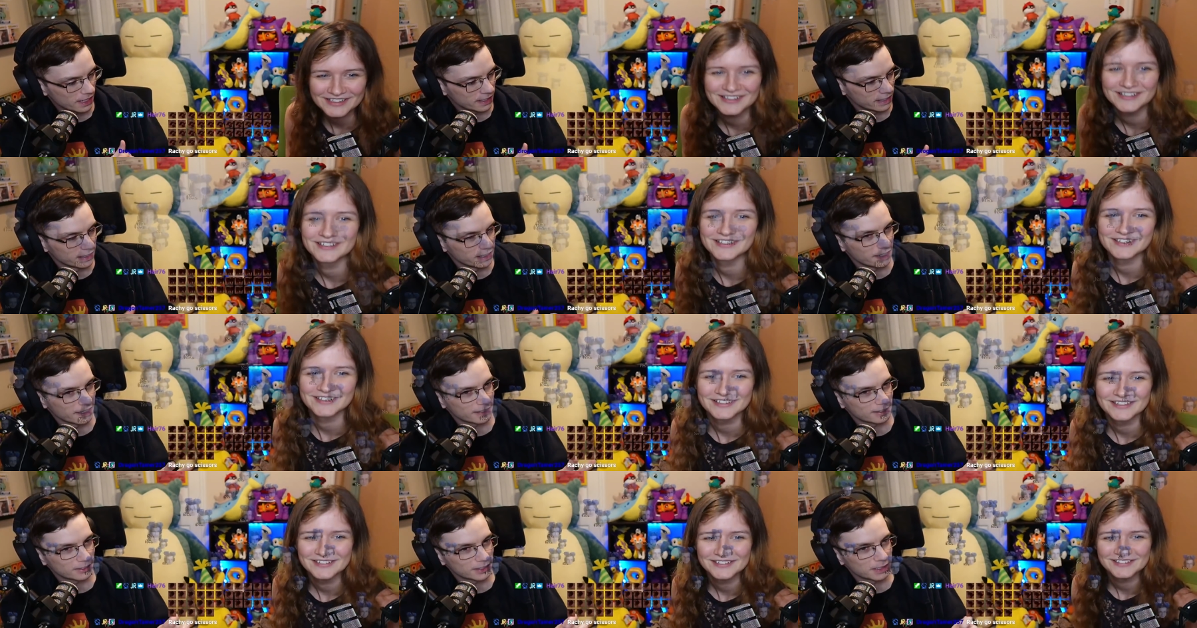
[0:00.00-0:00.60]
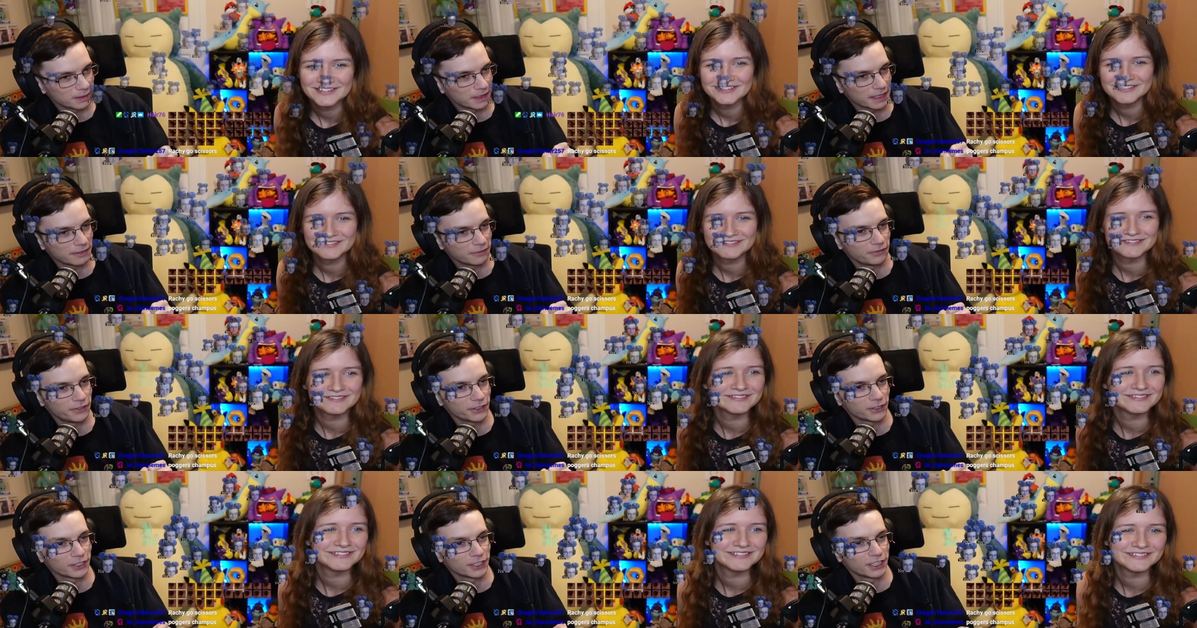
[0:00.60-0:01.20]
Speaker 1: the knuckles, make them
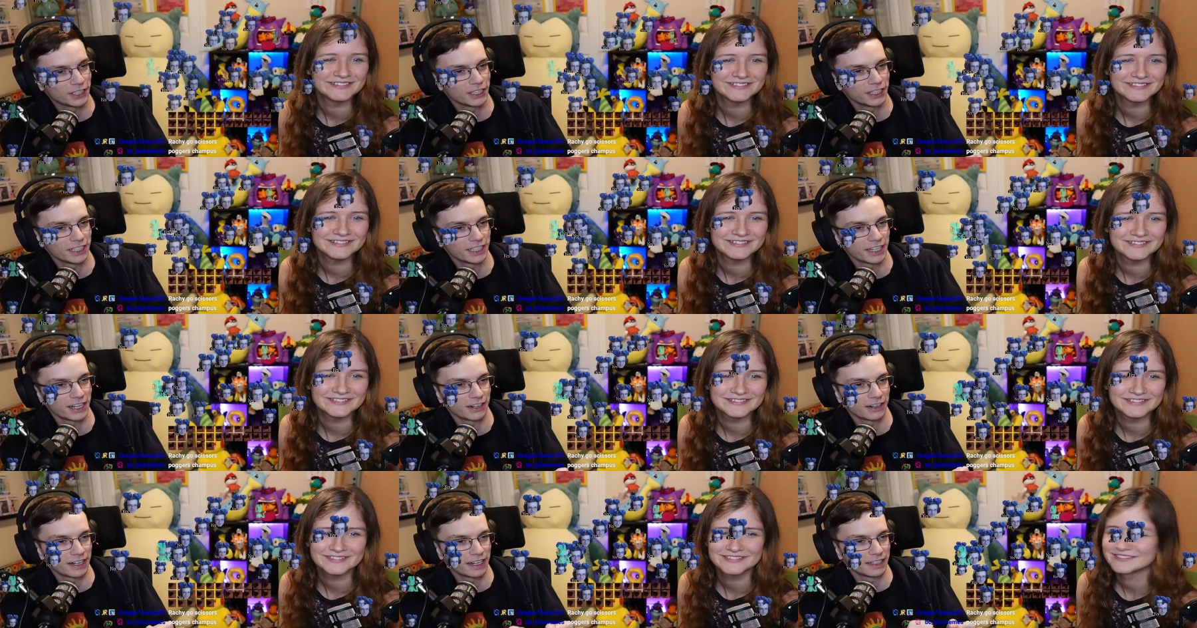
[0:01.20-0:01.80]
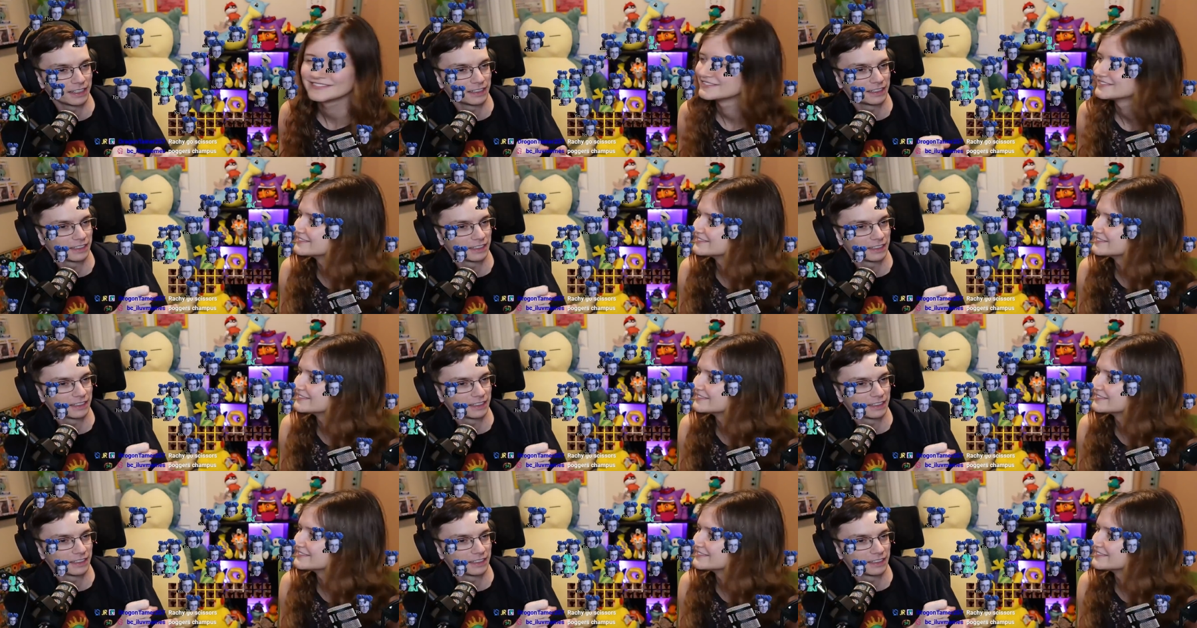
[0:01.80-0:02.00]
feel good. All right.